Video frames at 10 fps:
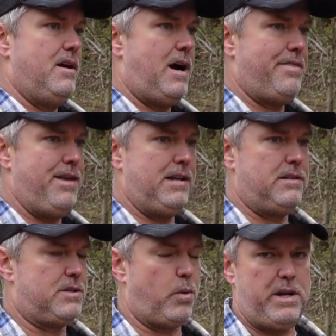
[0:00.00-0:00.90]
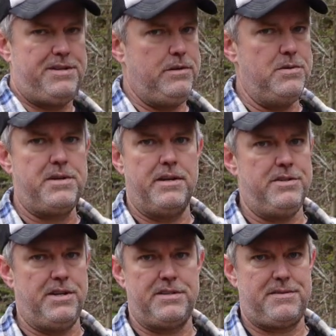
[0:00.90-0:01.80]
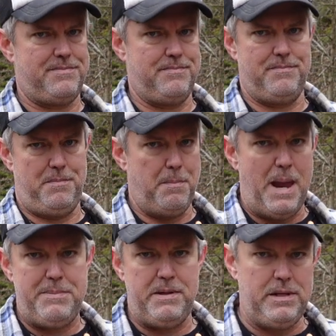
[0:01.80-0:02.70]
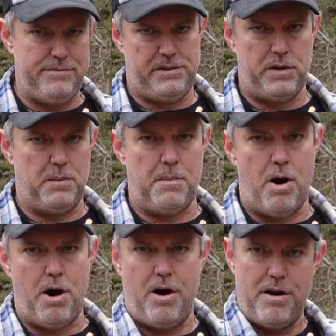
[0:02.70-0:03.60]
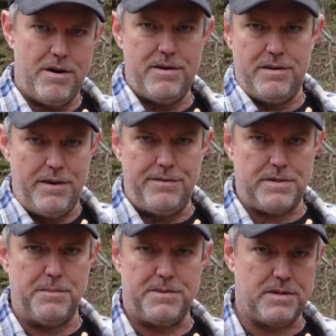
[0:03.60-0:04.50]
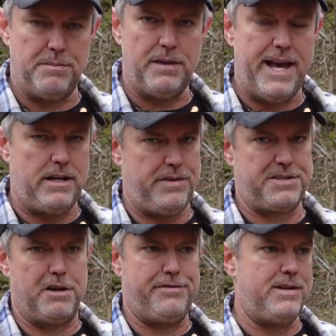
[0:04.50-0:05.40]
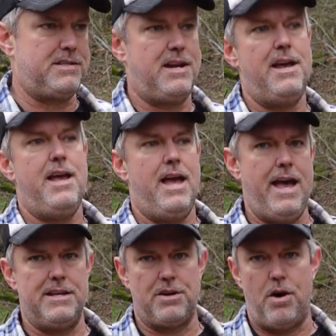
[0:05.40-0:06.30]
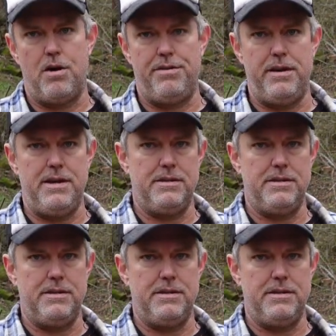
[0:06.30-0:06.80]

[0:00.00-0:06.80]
I think the 22 is going to just maybe leave a little mar, some lead on the surface, as are the